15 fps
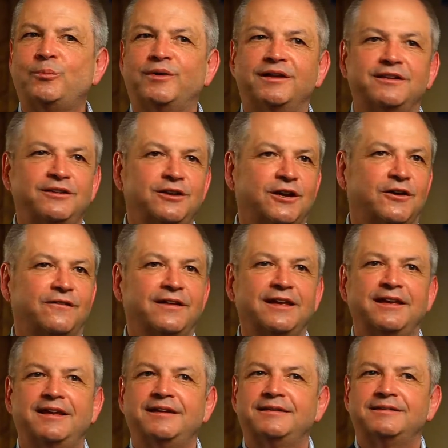but, you know,
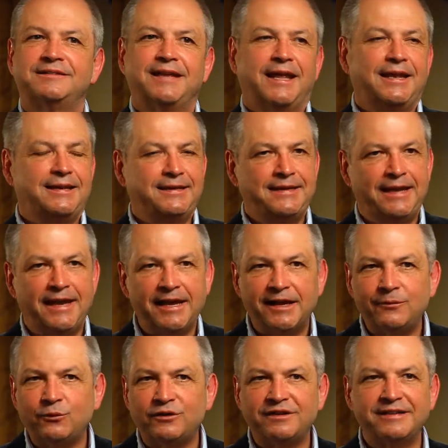
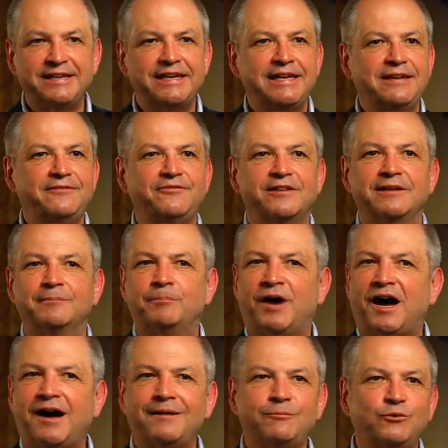Ted will leave and
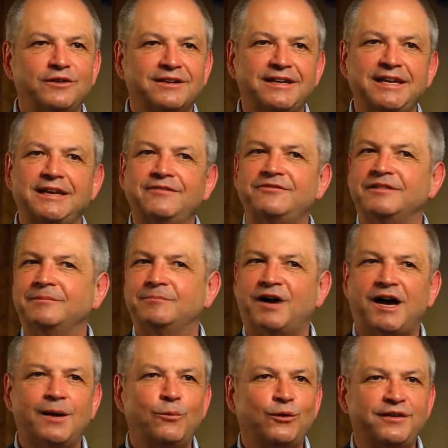Bob will leave and
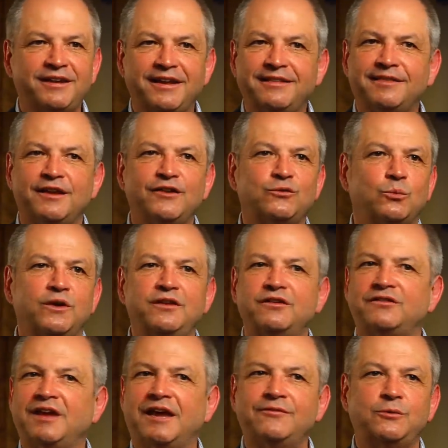Bob will take this. We
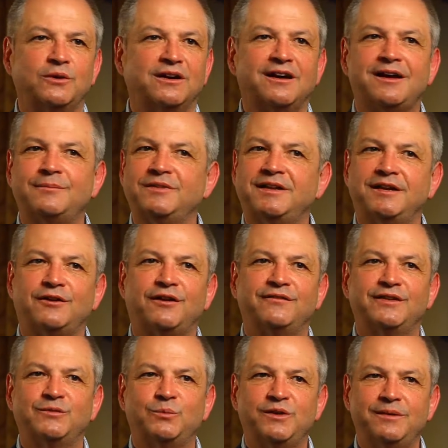just have to accommodate all
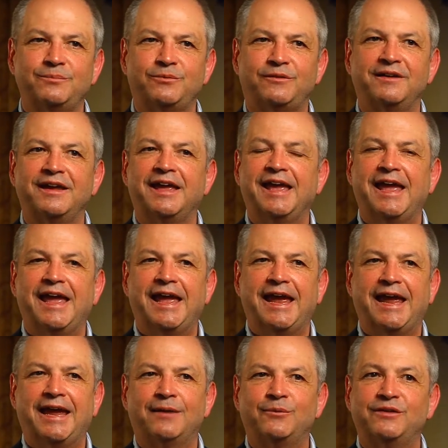these people.
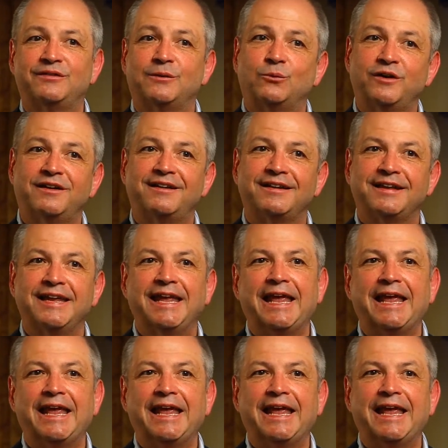And we said, well,